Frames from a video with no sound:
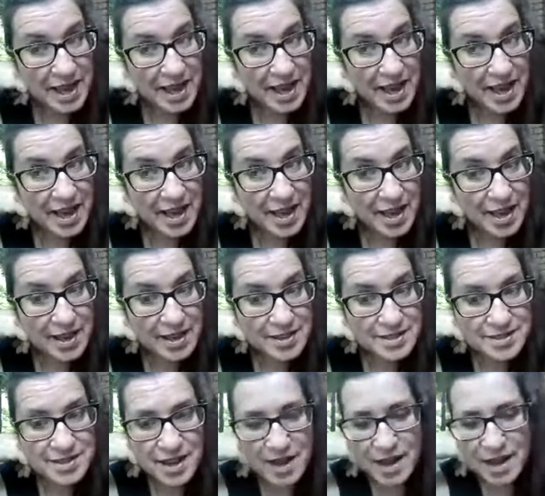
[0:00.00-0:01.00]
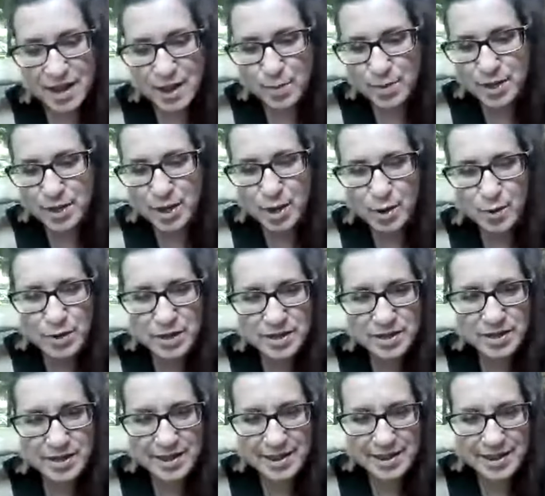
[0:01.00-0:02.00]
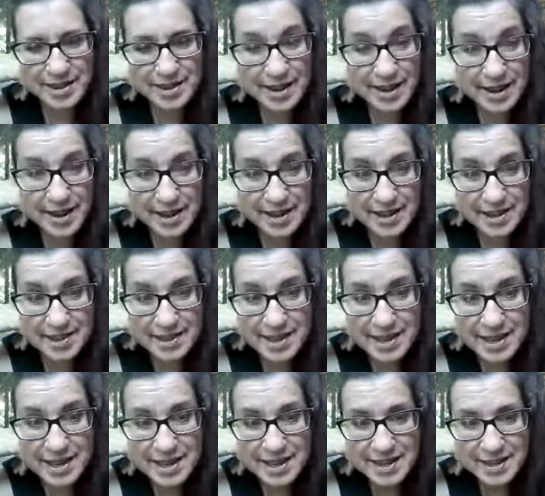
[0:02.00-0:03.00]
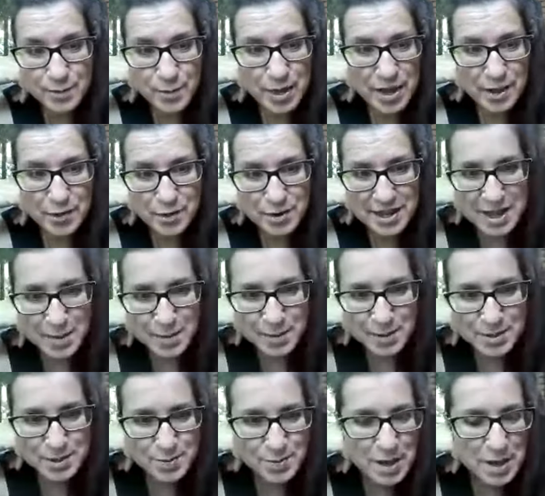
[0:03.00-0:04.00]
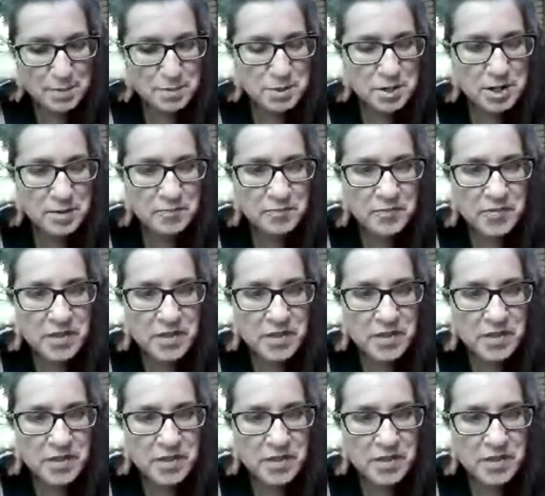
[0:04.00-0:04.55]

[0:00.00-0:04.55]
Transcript: And I am going, hi Elaine, my other neighbor just popped on.